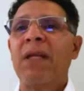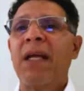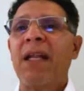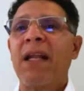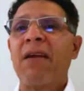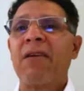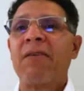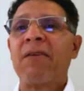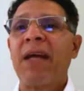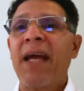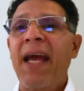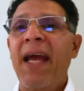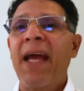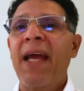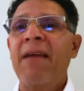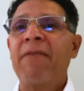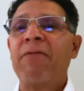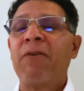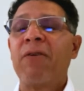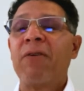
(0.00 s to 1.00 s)
letter
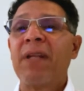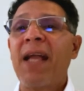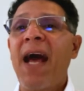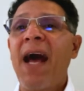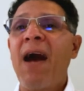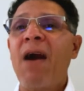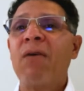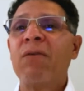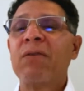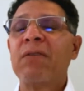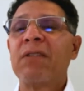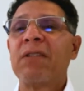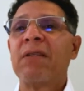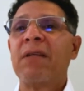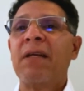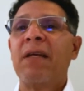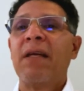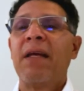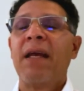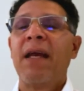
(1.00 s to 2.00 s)
A for nouns,
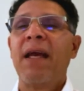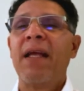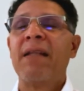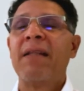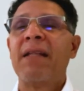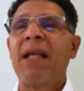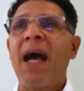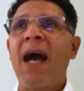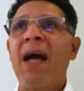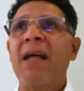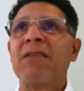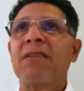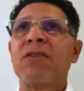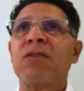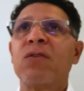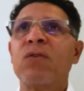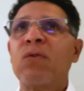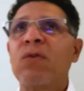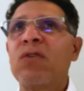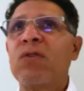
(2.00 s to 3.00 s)
and that's
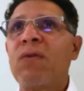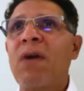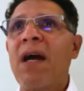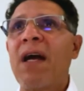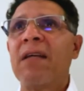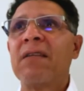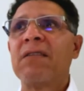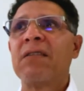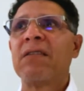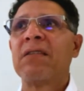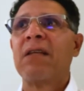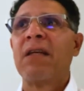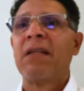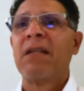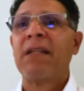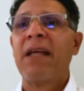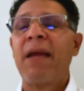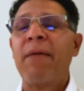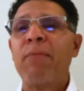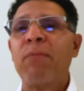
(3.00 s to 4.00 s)
to address
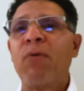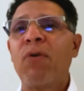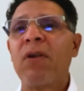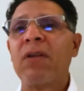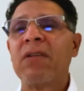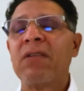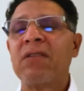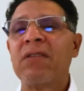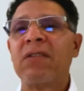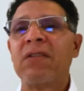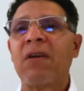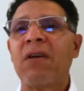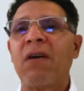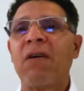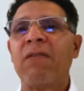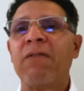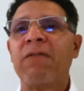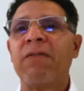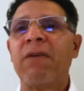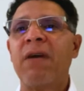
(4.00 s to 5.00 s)
the importance
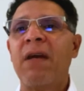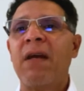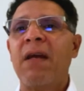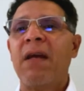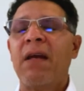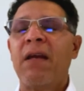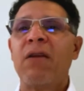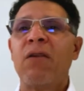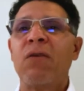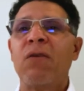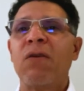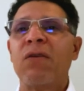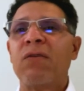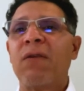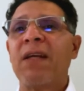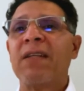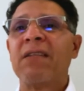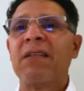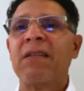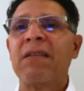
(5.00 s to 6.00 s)
of,
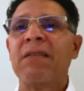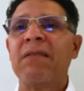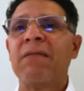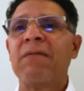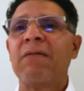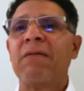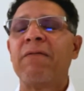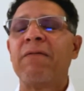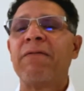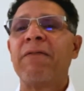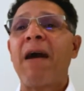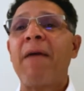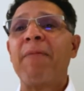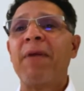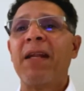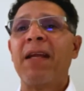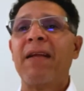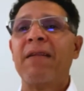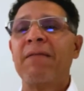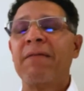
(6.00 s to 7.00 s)
addressing
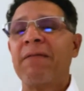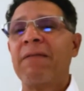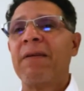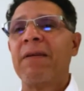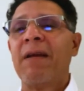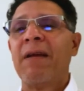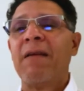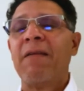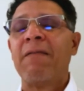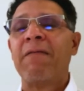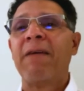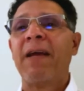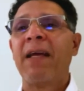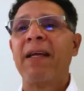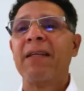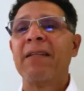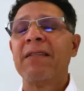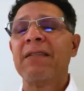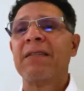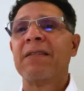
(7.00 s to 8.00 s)
feminine
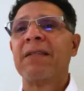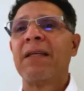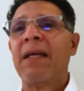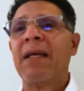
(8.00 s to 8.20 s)
things.